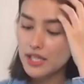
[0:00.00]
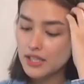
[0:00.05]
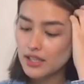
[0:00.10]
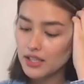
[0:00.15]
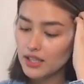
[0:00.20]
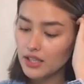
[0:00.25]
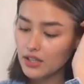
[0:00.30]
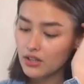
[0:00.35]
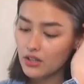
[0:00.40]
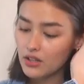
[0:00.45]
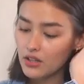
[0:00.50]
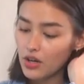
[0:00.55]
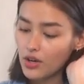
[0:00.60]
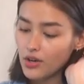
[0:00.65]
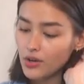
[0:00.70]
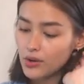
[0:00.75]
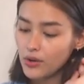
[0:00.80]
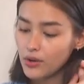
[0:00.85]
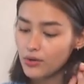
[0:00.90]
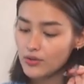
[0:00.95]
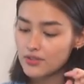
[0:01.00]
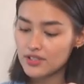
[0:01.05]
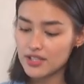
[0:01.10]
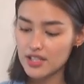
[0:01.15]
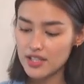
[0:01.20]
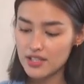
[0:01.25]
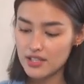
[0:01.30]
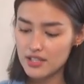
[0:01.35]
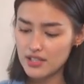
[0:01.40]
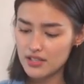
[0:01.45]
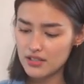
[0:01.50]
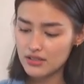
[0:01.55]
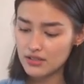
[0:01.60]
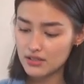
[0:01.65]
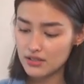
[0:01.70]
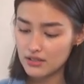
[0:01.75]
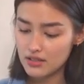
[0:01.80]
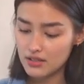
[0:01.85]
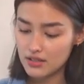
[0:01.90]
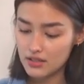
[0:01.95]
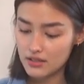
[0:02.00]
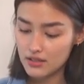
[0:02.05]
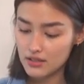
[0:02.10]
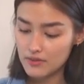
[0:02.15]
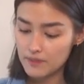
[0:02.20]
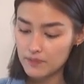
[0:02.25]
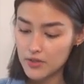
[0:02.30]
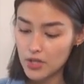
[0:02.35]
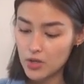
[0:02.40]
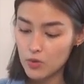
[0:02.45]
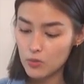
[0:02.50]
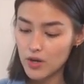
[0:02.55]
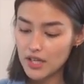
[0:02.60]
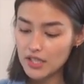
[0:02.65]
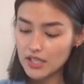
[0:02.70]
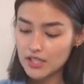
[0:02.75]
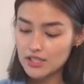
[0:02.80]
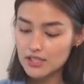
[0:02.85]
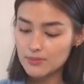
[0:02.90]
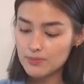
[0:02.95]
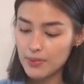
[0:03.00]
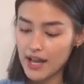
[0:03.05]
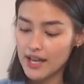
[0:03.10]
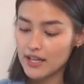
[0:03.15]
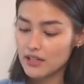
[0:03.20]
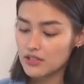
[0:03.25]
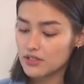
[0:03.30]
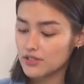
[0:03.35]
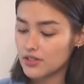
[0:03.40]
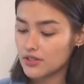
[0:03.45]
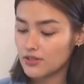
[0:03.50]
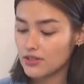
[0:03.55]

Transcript: Mickey OOT. What inspires